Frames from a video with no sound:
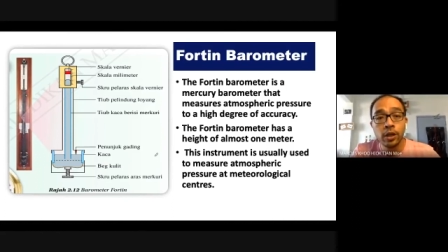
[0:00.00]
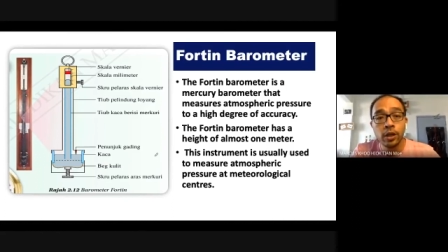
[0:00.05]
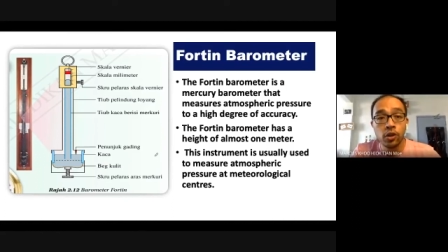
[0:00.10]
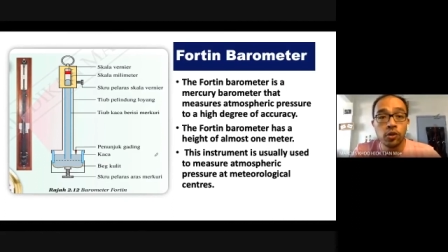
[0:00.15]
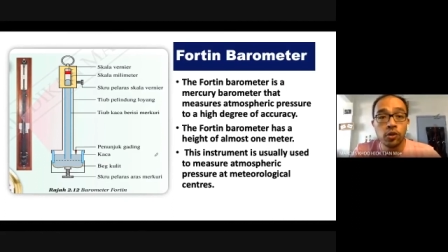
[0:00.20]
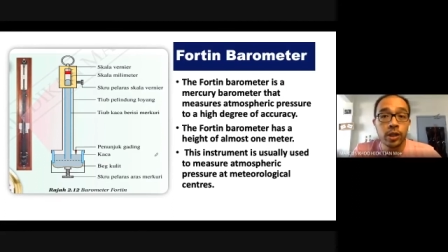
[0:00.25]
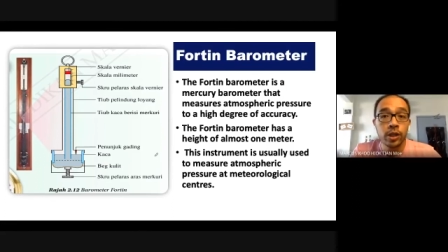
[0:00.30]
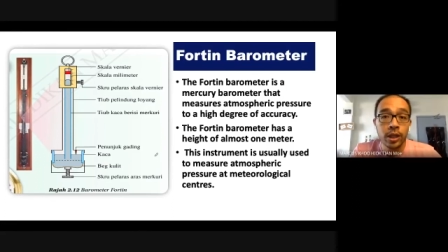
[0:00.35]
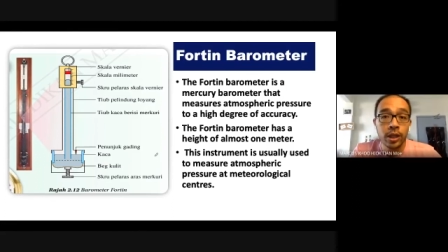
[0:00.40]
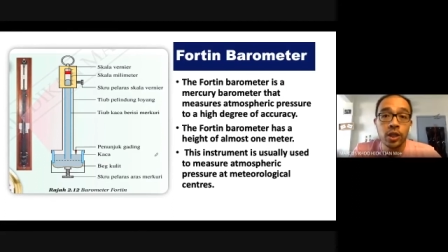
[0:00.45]

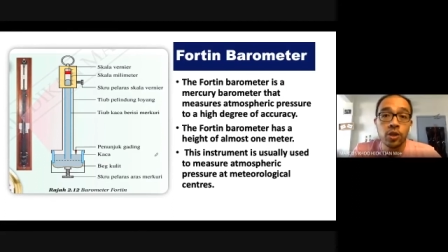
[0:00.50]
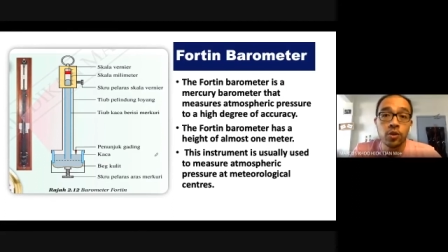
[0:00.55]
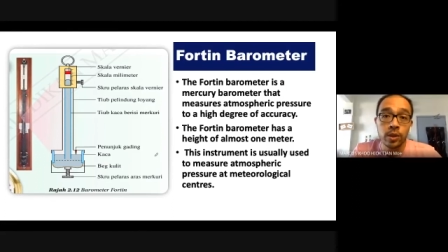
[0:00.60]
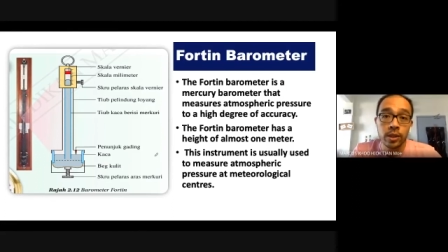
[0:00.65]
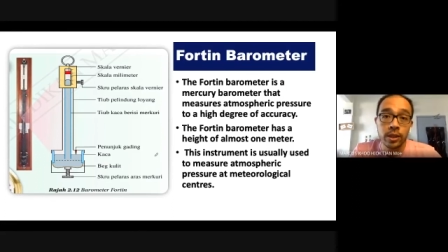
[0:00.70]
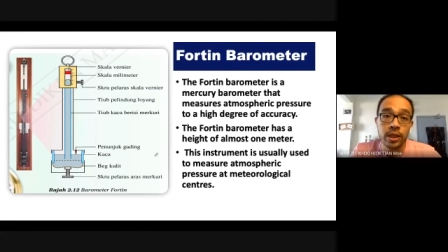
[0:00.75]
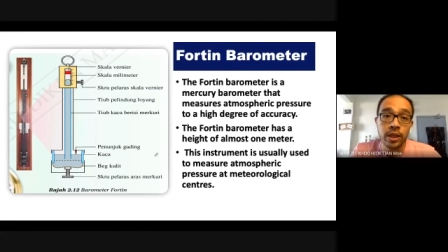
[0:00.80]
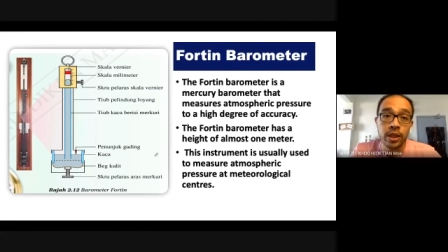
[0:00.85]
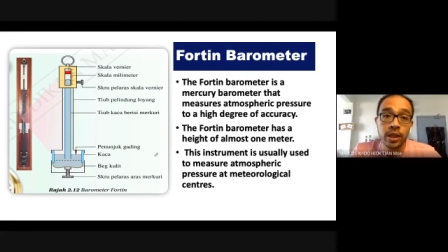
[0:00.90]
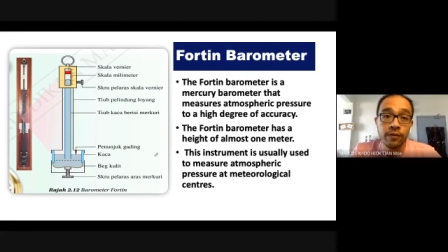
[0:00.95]
Usually you will
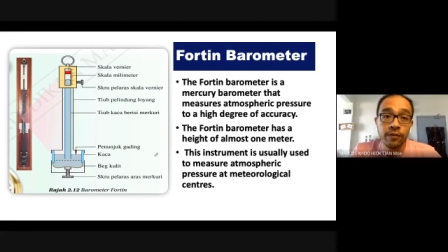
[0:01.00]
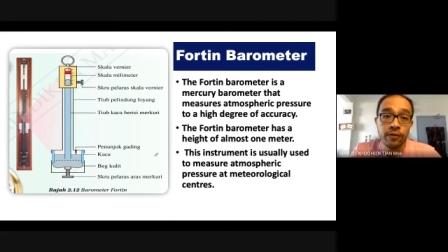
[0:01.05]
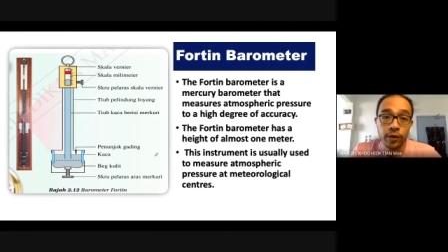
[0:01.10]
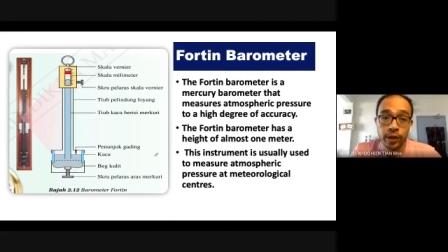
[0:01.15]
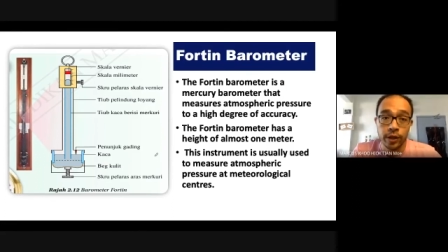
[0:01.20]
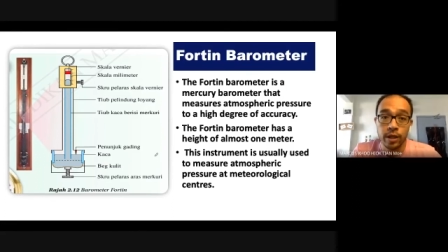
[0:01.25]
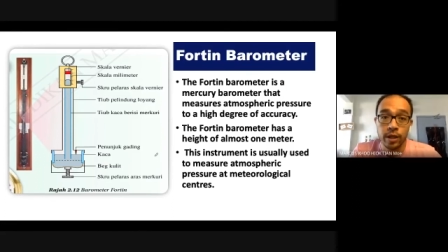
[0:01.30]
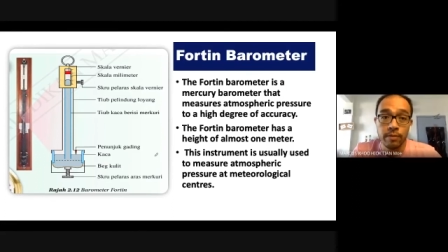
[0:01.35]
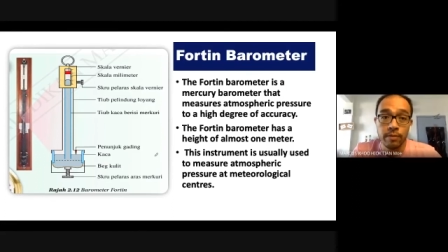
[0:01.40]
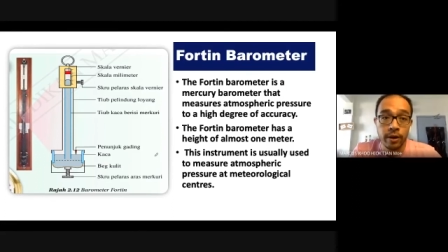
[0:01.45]
see a
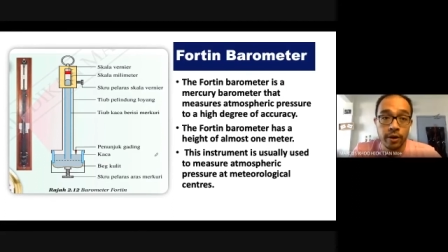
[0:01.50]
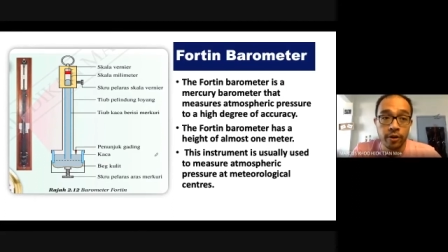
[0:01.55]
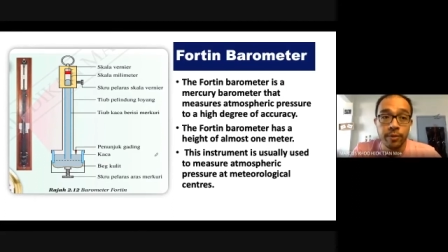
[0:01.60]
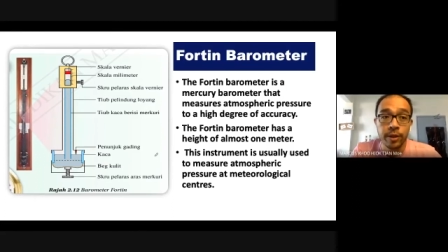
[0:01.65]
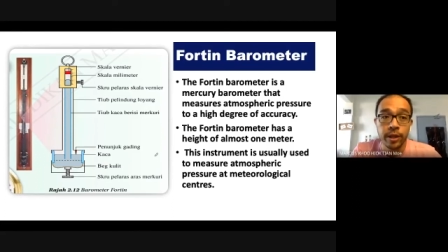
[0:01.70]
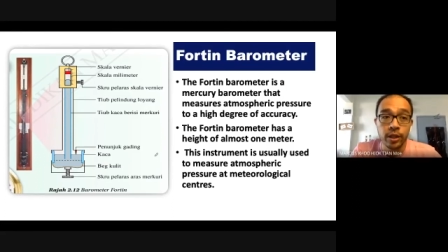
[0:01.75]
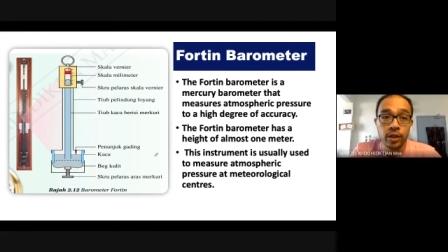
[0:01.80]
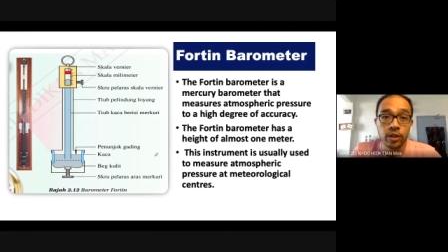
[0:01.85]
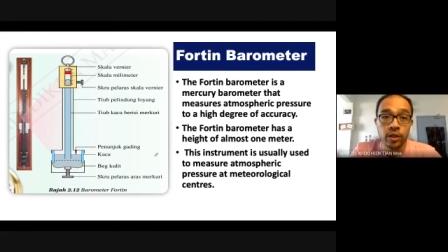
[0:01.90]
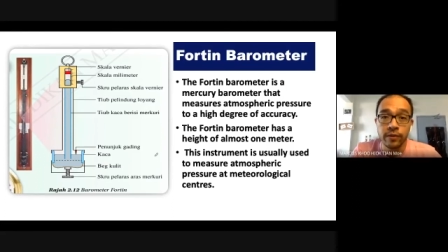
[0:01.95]
14
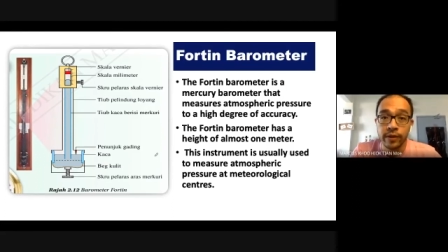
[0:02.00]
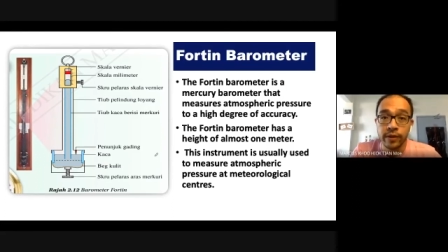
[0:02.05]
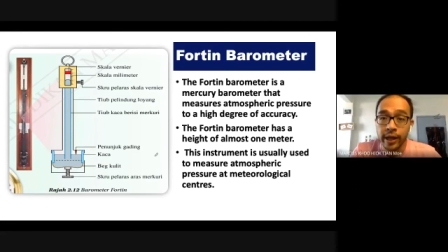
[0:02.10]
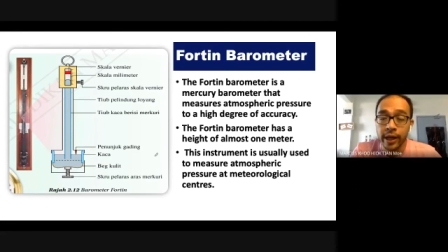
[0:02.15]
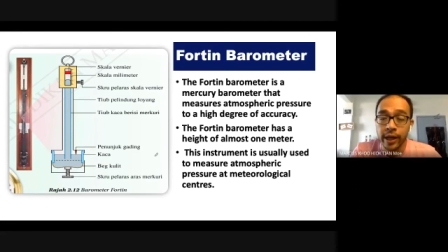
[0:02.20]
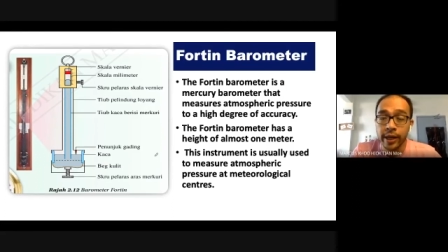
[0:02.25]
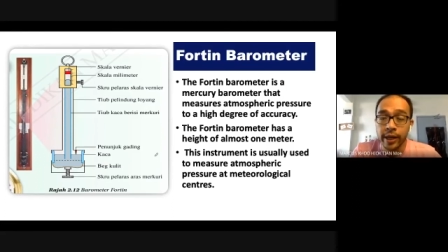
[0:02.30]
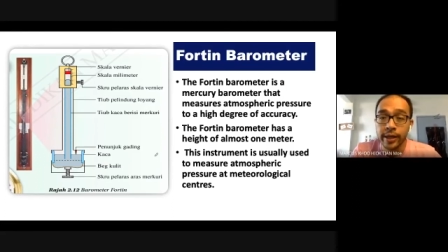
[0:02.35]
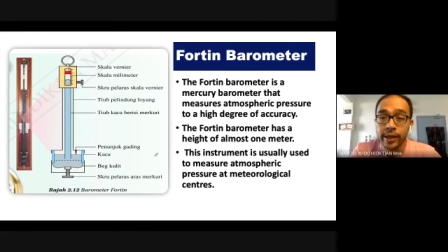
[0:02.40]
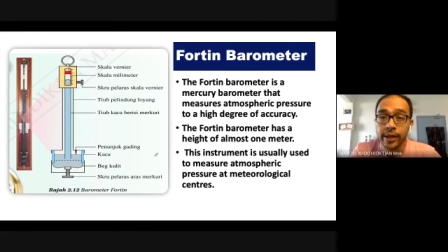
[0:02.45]
barometer over there